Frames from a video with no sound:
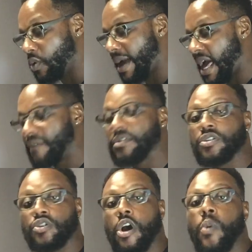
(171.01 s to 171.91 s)
you have
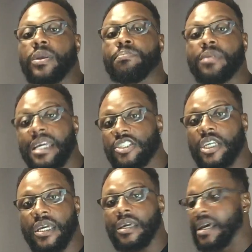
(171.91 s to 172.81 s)
to start with
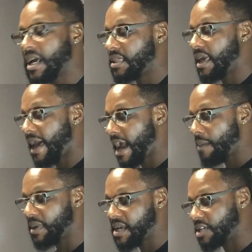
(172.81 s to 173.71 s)
bleaching the
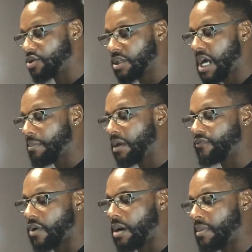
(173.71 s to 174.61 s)
hair, because you're
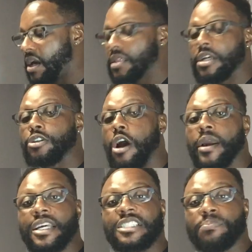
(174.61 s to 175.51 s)
coming from the
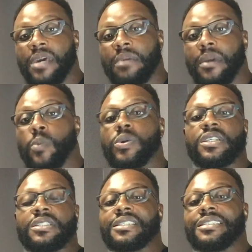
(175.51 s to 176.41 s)
darkest pigment,
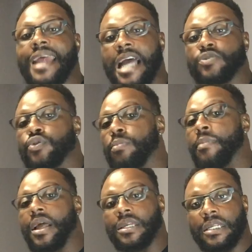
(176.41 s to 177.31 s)
which is this natural
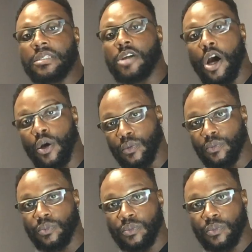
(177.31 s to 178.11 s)
melanin tone.